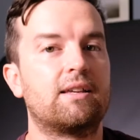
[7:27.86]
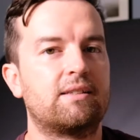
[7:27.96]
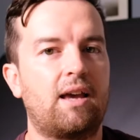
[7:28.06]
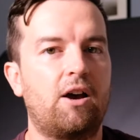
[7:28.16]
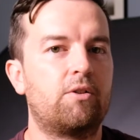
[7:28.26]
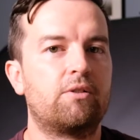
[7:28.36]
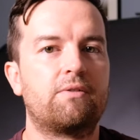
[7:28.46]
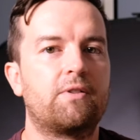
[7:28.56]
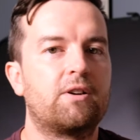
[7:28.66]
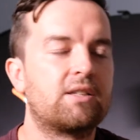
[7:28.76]
sound,
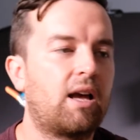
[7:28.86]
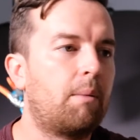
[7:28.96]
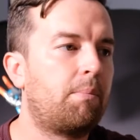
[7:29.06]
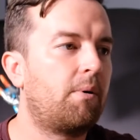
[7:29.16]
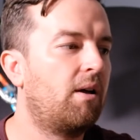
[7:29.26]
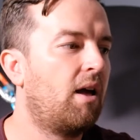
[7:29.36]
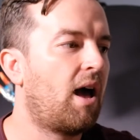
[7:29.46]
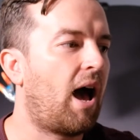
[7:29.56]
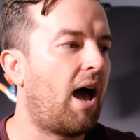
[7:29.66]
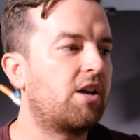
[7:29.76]
for example,
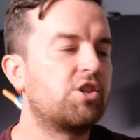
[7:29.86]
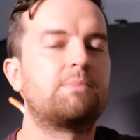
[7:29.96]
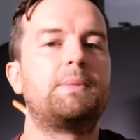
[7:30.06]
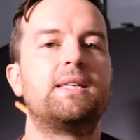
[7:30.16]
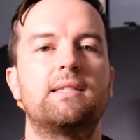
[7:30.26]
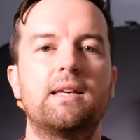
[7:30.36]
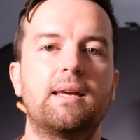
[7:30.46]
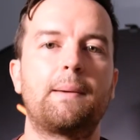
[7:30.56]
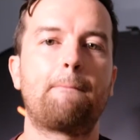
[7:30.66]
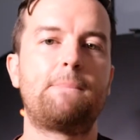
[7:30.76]
I can just be
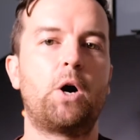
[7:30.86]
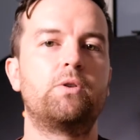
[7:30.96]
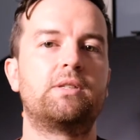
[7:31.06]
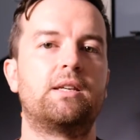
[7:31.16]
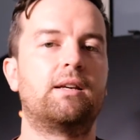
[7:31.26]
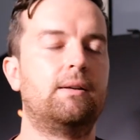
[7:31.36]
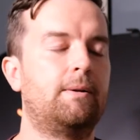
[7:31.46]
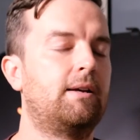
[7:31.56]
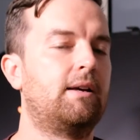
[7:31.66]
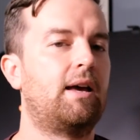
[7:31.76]
sitting, posing,
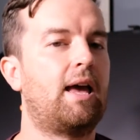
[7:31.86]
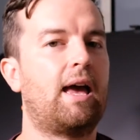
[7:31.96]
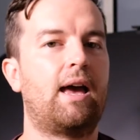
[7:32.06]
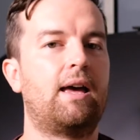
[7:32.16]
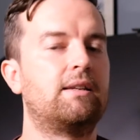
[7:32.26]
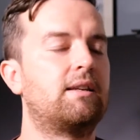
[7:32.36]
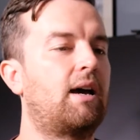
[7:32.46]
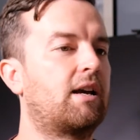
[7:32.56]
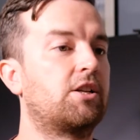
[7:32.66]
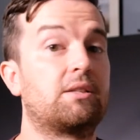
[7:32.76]
and
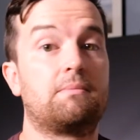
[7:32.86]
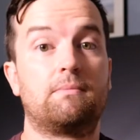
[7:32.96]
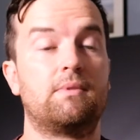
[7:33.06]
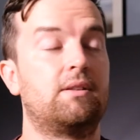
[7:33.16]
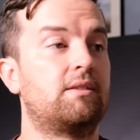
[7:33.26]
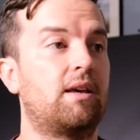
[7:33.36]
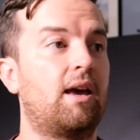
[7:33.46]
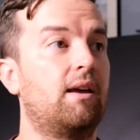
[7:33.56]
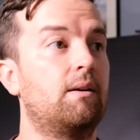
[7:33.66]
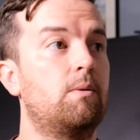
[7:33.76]
I could just
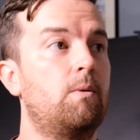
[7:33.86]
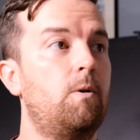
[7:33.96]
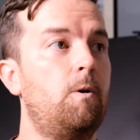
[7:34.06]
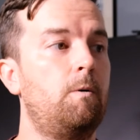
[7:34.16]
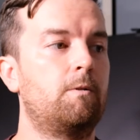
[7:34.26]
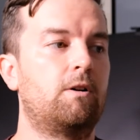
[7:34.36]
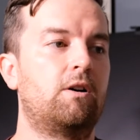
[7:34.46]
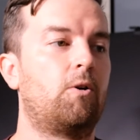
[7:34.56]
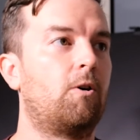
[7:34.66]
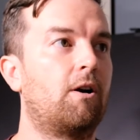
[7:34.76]
say boop
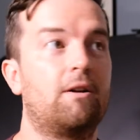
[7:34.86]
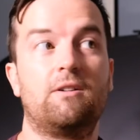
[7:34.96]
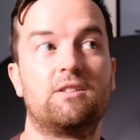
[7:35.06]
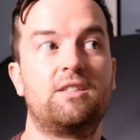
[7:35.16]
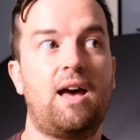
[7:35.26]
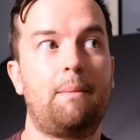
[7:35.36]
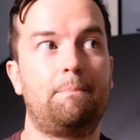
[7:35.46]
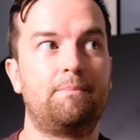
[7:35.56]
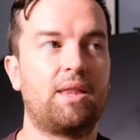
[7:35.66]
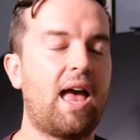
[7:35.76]
or
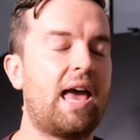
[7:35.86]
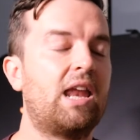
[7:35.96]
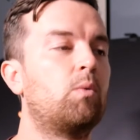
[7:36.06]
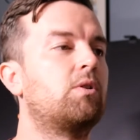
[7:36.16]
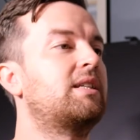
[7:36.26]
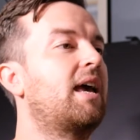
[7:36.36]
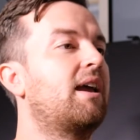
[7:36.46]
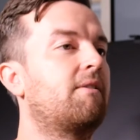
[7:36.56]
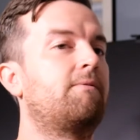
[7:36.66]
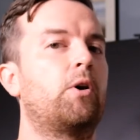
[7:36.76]
snap, and it will
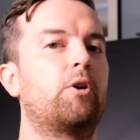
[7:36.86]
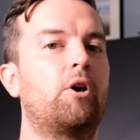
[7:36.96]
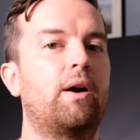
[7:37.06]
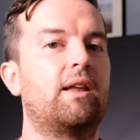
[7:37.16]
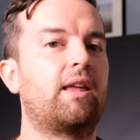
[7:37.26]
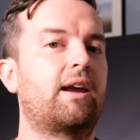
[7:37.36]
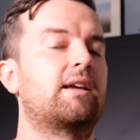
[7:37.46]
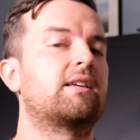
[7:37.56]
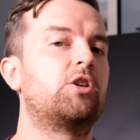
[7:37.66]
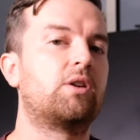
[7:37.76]
take a photo. And like I
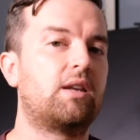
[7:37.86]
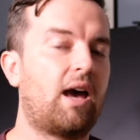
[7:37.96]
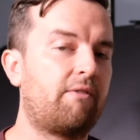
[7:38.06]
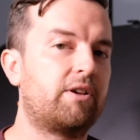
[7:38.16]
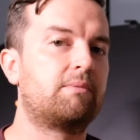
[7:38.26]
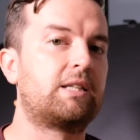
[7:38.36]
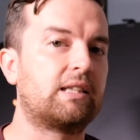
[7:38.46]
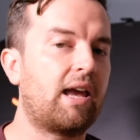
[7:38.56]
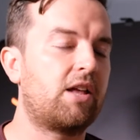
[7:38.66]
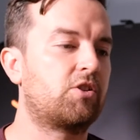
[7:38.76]
said, you could have it
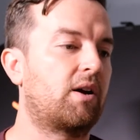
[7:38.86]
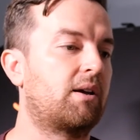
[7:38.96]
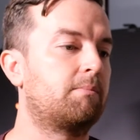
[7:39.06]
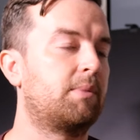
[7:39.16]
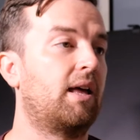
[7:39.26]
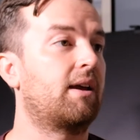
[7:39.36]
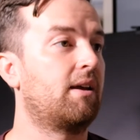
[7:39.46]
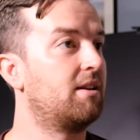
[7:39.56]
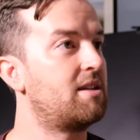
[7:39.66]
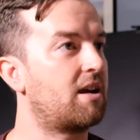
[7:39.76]
delayed. So I could be like,
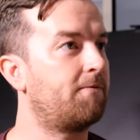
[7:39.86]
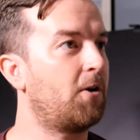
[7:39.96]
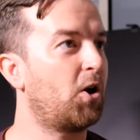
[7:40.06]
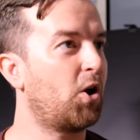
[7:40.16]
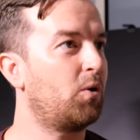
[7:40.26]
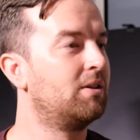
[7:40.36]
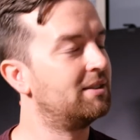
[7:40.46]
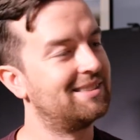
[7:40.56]
take a photo,